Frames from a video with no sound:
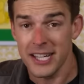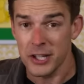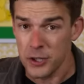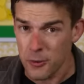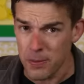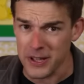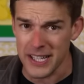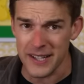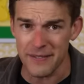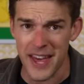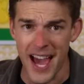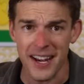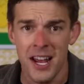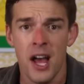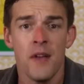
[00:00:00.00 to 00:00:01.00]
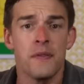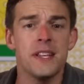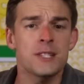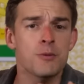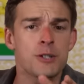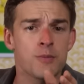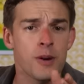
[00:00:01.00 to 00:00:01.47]
Can you believe that?
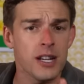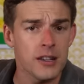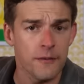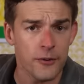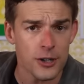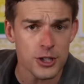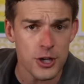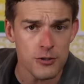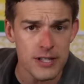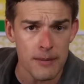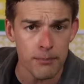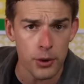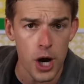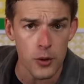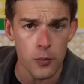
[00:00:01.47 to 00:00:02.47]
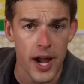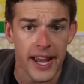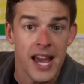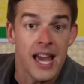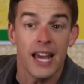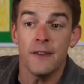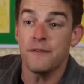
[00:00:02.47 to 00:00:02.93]
This was one of the first shows on Broadway,
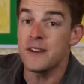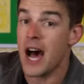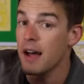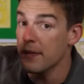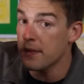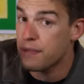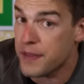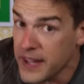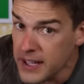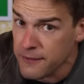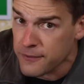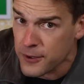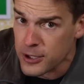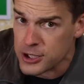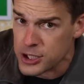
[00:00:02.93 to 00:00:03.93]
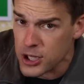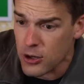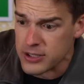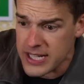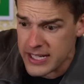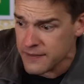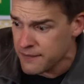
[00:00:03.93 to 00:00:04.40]
if not the first
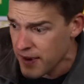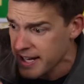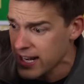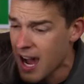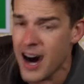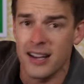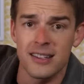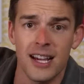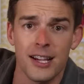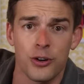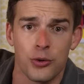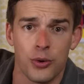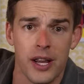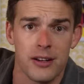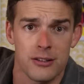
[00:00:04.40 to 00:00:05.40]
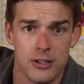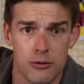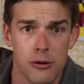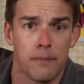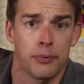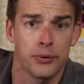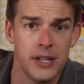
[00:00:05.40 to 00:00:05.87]
show, to invite online creators
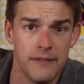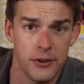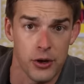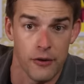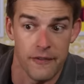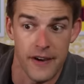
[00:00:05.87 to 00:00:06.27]
to a preview